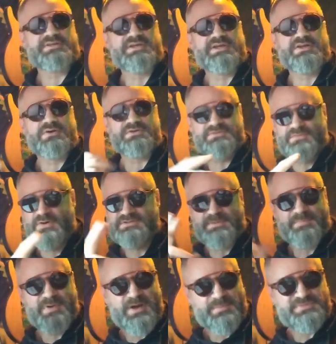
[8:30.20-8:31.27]
on keto as far
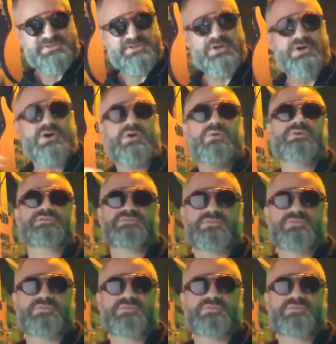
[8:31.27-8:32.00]
as the pumps go,